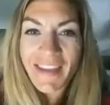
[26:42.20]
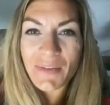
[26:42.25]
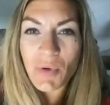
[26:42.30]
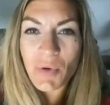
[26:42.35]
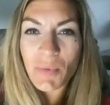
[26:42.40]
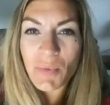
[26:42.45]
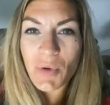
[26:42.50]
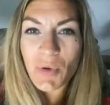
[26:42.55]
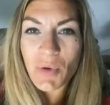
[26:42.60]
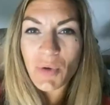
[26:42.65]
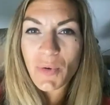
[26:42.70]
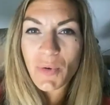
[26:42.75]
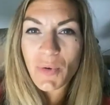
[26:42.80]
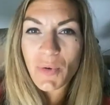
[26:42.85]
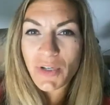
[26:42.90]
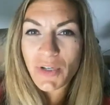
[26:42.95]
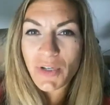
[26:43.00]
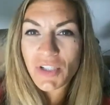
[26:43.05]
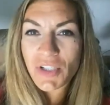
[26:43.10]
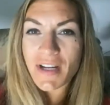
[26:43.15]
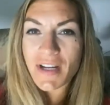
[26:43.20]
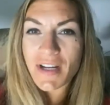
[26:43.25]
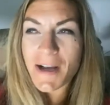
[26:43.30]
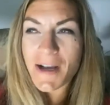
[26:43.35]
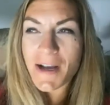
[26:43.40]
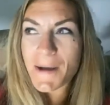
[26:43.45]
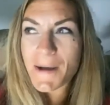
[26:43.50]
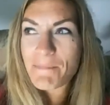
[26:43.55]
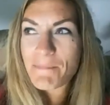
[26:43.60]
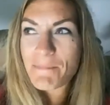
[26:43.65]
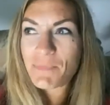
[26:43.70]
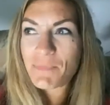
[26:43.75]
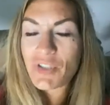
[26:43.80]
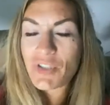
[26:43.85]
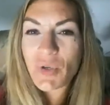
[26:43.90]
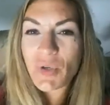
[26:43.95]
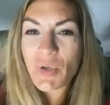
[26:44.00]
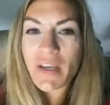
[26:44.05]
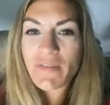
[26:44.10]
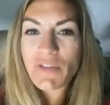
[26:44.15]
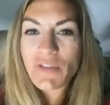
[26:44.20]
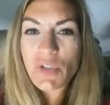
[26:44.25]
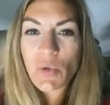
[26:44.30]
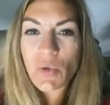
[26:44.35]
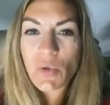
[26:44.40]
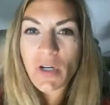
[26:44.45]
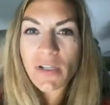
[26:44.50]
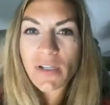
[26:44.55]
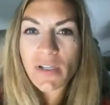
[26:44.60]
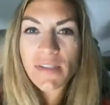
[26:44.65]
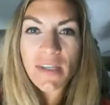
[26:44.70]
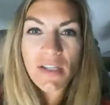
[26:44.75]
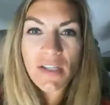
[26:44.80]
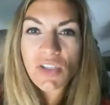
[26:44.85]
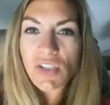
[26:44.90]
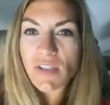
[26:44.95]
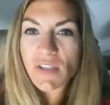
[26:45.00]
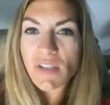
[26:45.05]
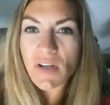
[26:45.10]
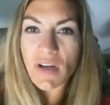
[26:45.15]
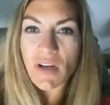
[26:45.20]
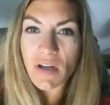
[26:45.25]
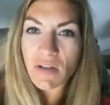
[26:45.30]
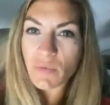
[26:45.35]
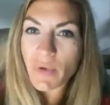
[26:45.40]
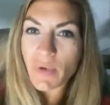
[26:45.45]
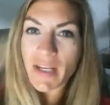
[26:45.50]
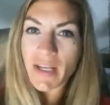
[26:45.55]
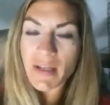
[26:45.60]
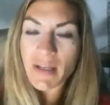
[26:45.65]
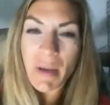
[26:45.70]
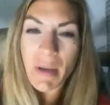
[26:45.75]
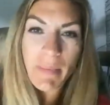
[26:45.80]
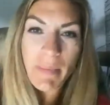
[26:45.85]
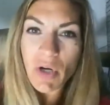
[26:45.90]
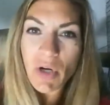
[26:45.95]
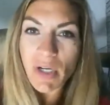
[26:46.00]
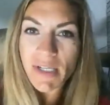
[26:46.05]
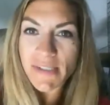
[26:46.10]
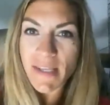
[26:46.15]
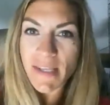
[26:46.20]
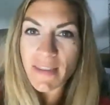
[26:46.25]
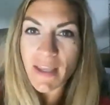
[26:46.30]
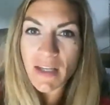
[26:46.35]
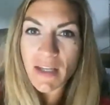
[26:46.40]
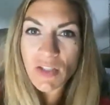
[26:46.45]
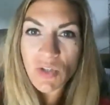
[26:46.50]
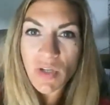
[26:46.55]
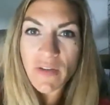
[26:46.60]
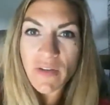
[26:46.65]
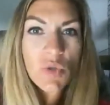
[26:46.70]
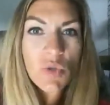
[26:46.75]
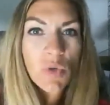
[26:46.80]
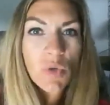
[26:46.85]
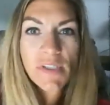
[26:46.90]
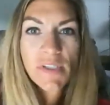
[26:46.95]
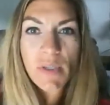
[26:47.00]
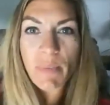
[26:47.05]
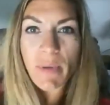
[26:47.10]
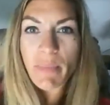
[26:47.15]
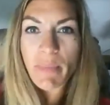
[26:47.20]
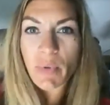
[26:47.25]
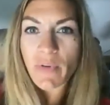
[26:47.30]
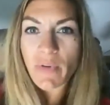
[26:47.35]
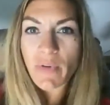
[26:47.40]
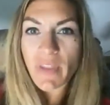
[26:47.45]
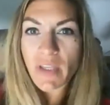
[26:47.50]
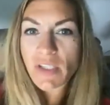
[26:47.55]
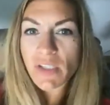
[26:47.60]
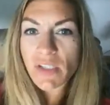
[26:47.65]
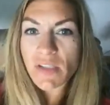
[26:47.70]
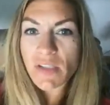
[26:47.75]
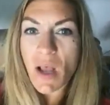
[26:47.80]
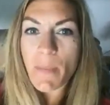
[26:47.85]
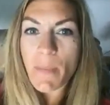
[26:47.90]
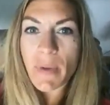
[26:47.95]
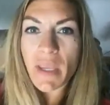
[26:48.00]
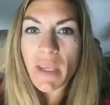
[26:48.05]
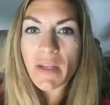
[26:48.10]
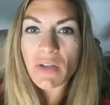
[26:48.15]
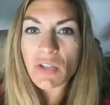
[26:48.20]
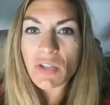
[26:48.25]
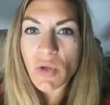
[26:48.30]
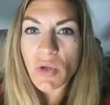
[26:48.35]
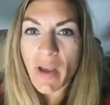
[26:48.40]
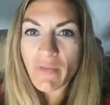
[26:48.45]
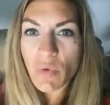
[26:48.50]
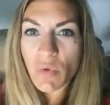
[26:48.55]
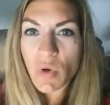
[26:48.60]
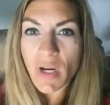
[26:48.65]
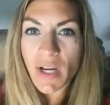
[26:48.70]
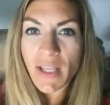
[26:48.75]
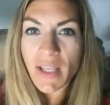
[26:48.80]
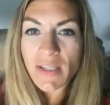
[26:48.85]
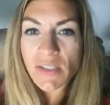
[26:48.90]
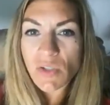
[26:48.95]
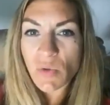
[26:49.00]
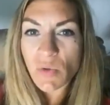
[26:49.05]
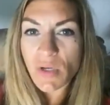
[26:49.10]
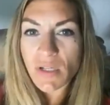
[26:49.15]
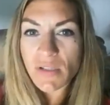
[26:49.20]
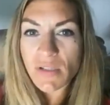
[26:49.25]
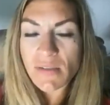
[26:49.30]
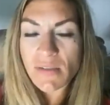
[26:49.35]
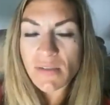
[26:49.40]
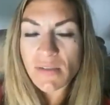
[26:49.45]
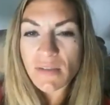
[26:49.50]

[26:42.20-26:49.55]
one more question. Do you give tours, like just on random, maybe you already said that, do you give tours to people if they just stop in, or do you have organized tours?